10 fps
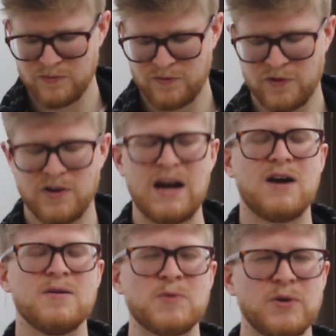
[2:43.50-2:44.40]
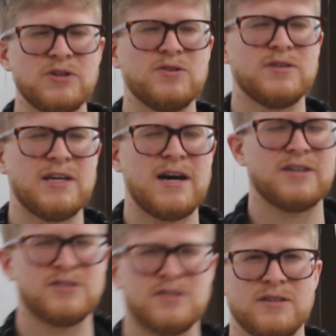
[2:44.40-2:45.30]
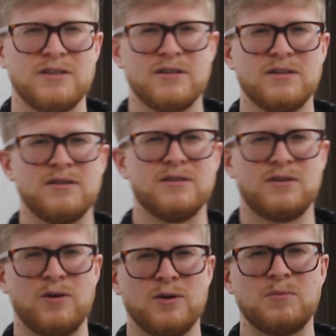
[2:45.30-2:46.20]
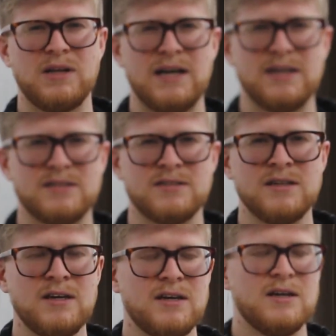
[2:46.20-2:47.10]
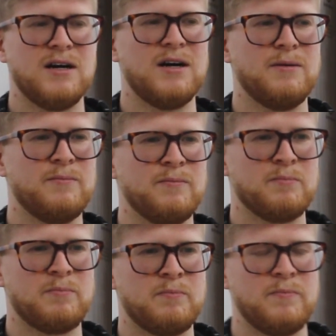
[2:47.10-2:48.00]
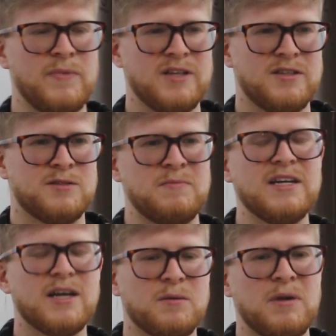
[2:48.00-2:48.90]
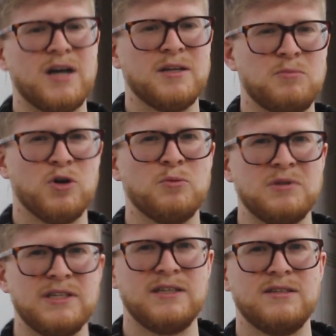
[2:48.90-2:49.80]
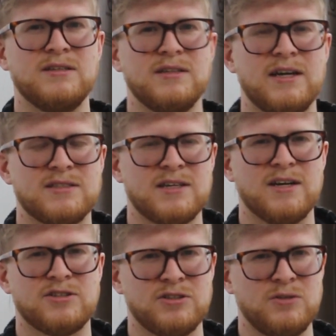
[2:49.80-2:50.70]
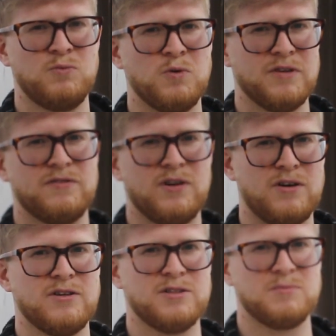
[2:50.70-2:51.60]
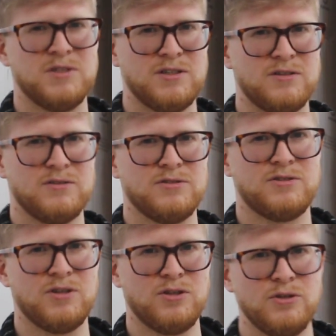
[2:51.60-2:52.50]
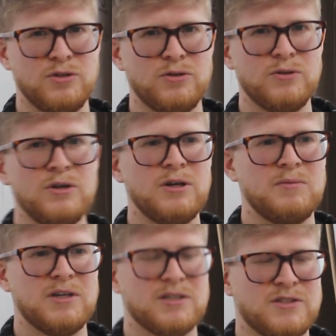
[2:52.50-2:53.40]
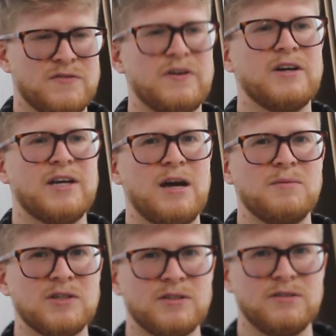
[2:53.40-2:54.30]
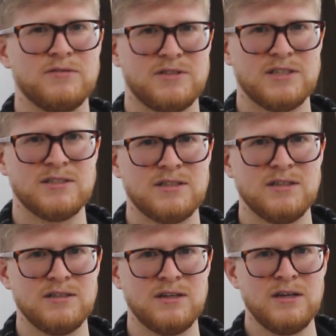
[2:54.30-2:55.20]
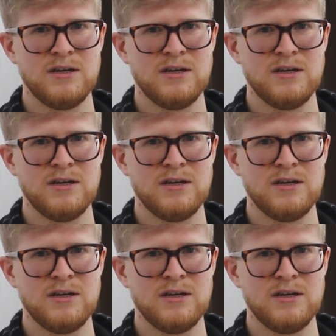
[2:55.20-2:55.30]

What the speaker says: For how I'm going to attach the Coroplast, it's made out of polypropylene, and that's actually one of the hardest materials to glue because it's very chemically resistant.